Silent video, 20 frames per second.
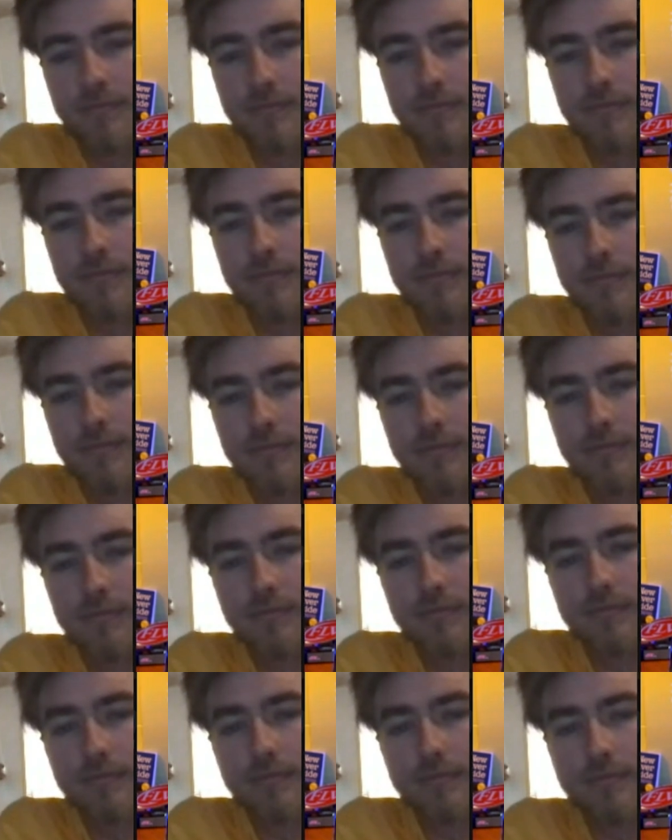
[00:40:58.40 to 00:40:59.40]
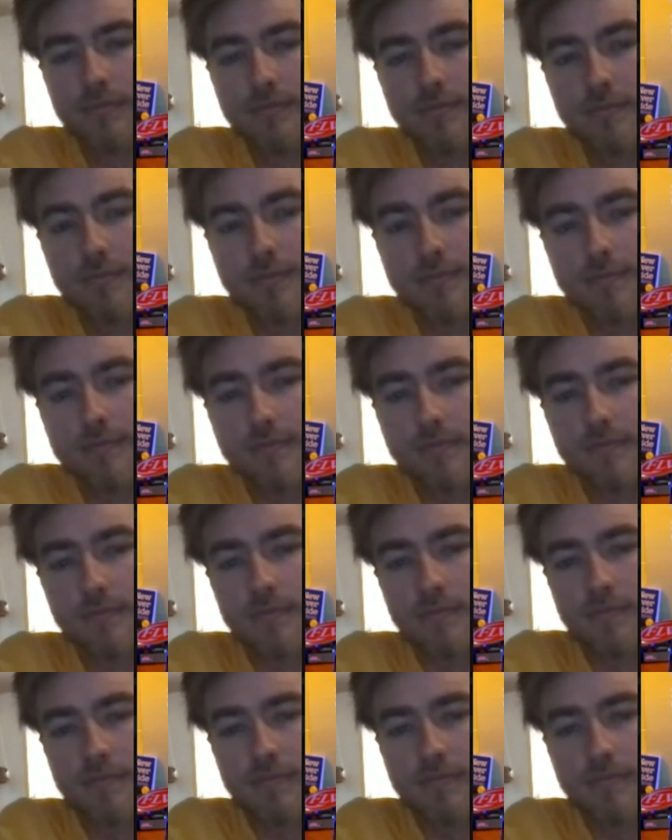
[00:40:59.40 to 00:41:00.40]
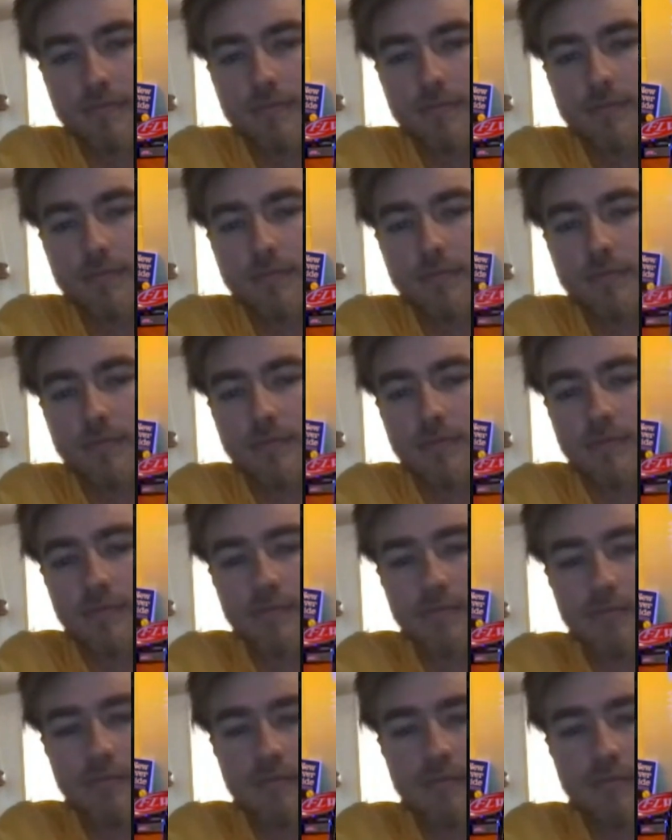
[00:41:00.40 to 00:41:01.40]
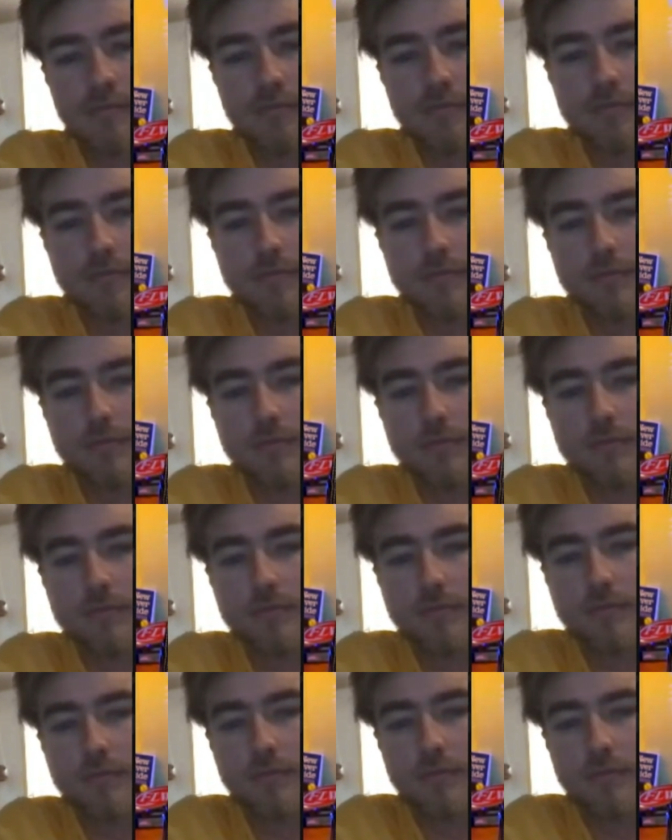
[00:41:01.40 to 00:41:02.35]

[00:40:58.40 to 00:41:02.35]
(not speaking)